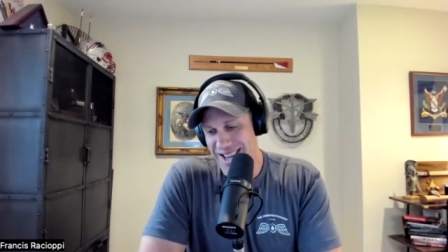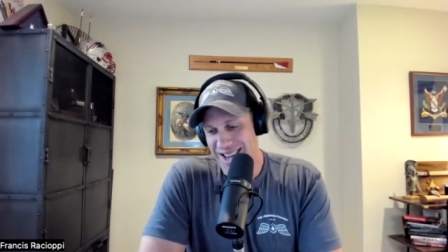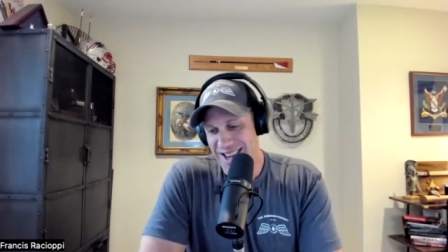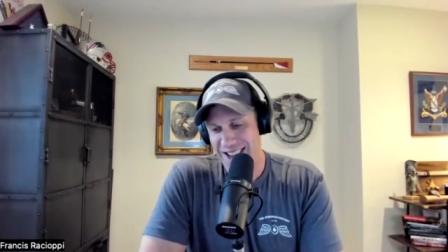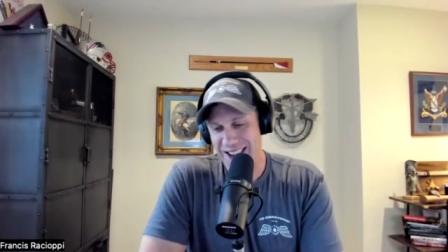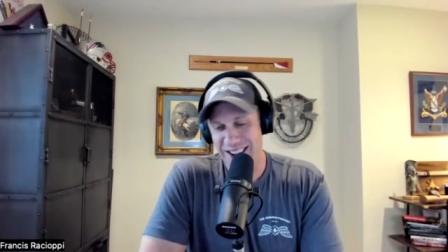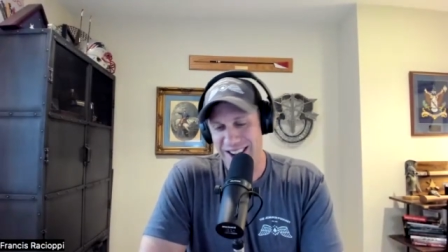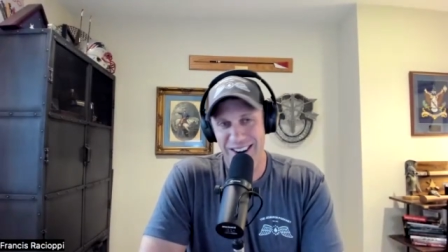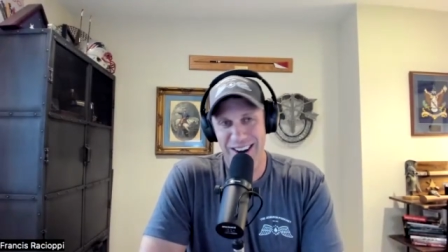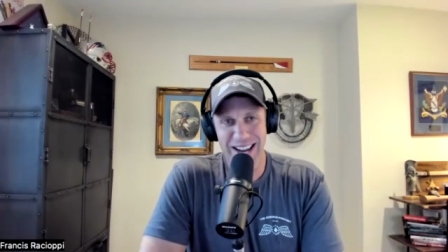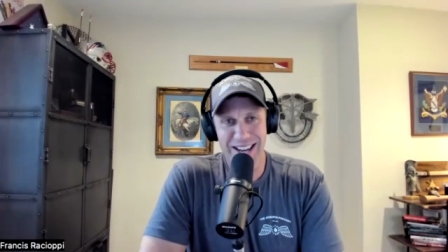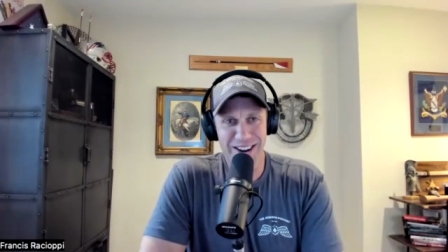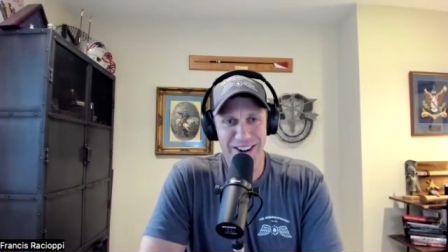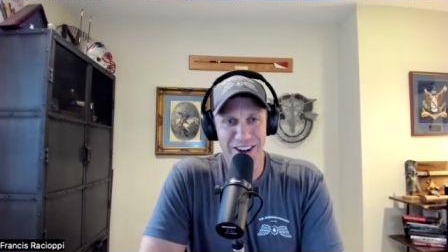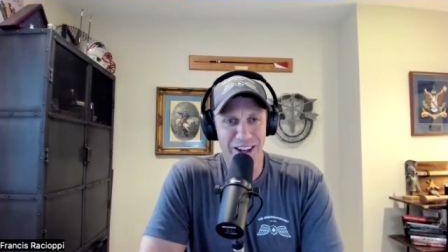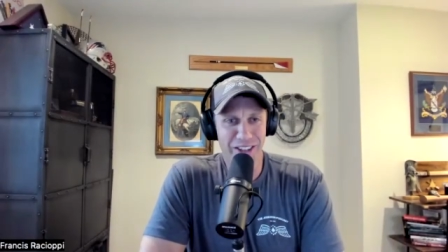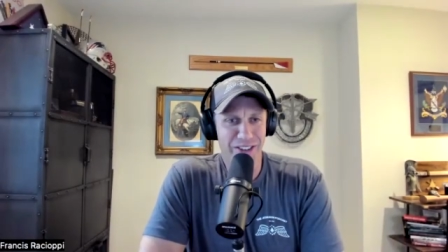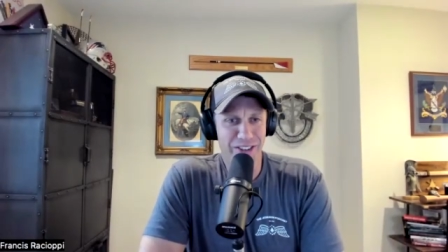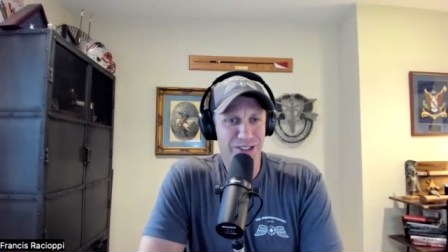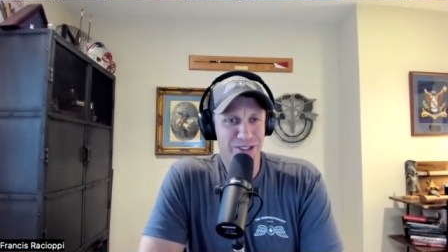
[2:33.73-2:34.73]
You know, I did
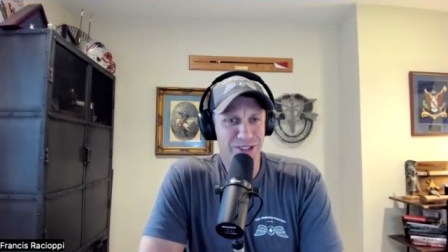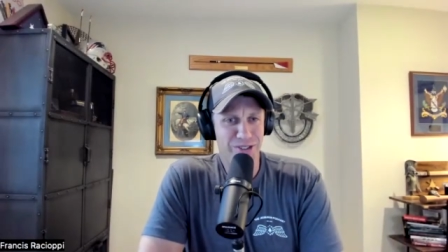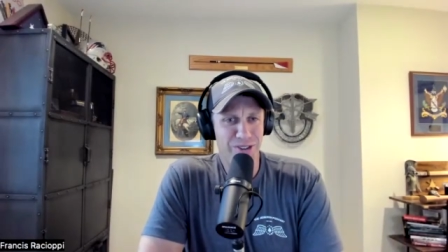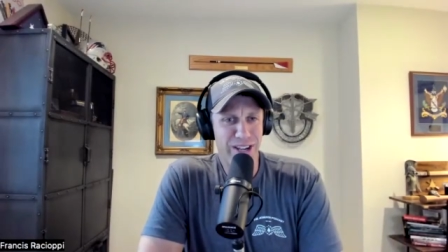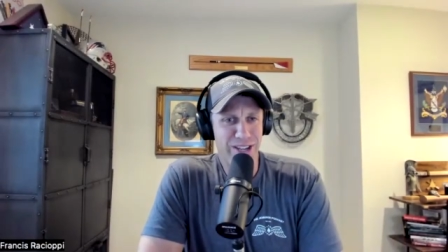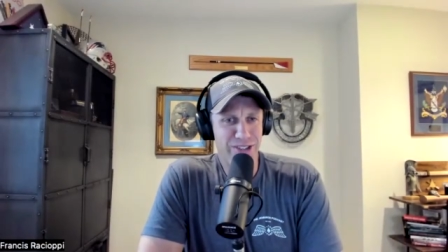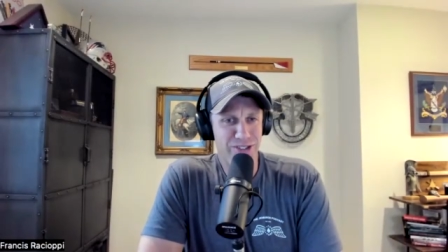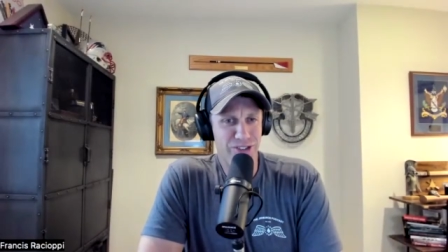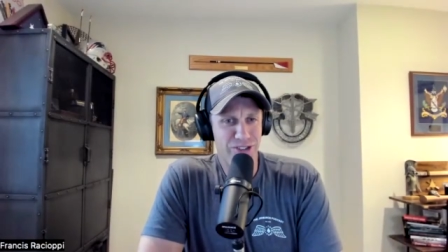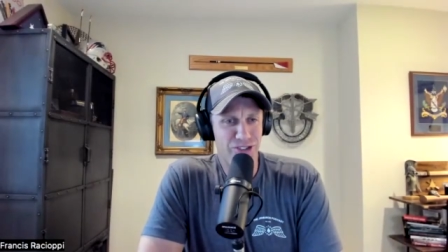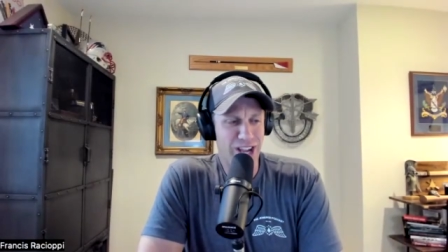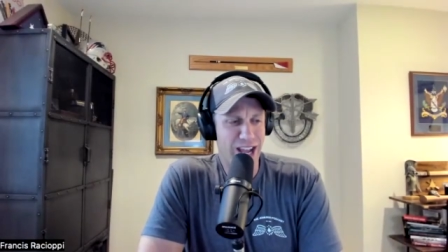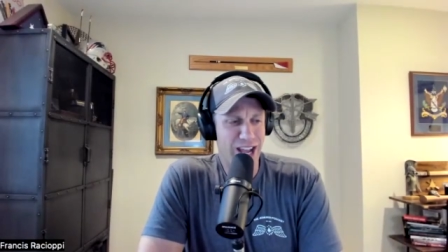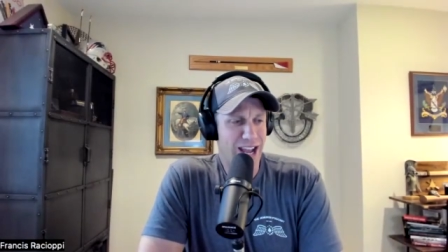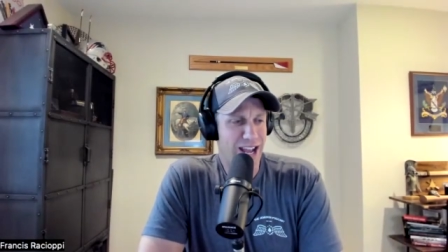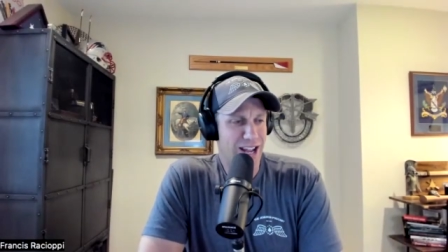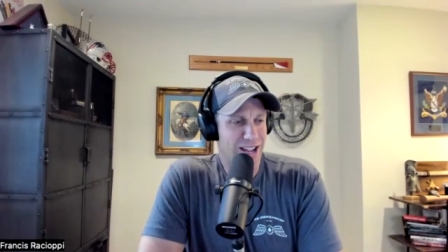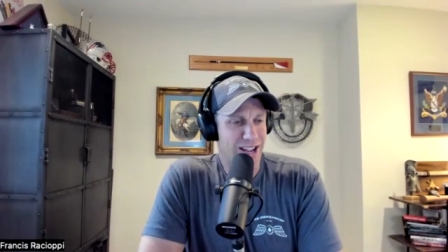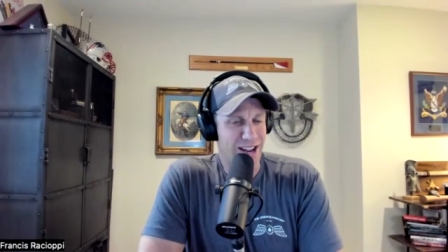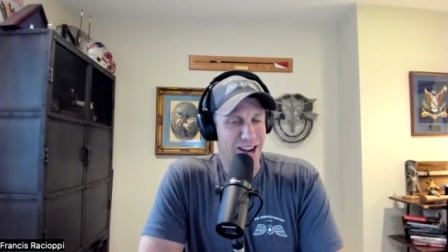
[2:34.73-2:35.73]
all this crazy,
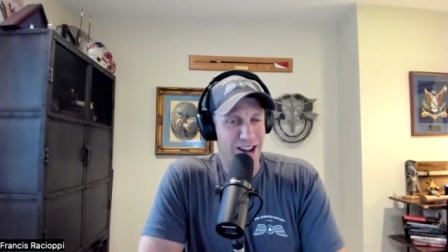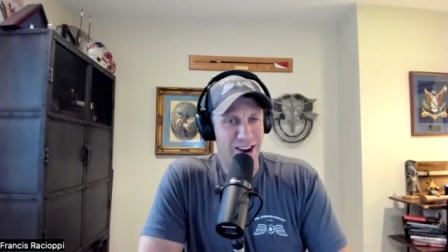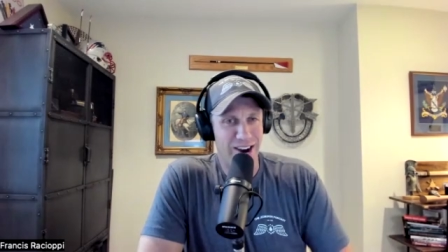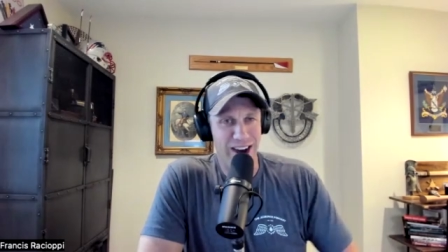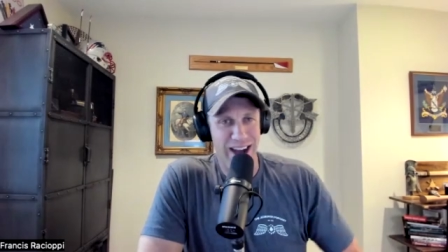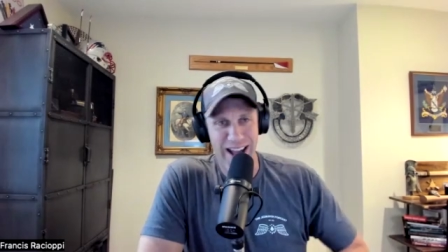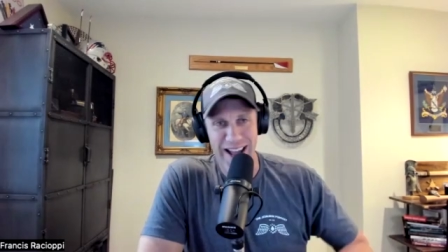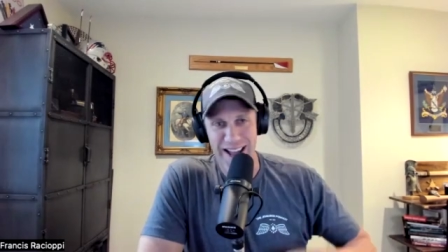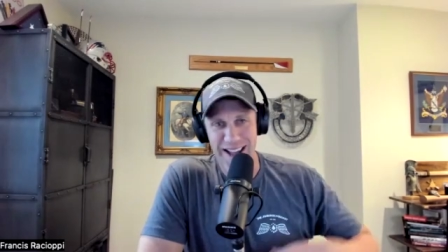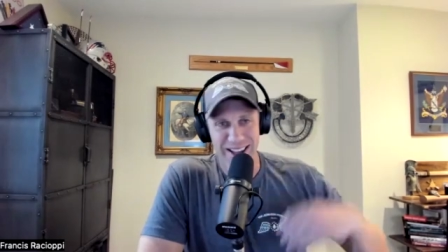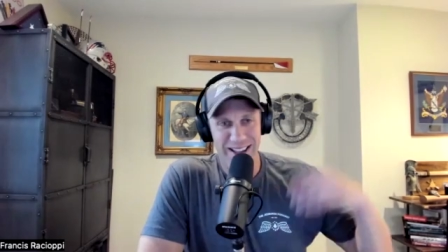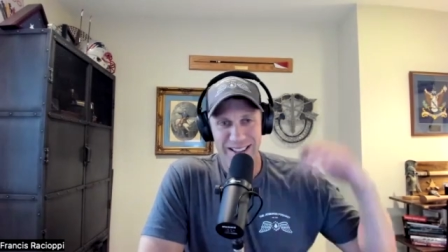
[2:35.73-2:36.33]
you know, I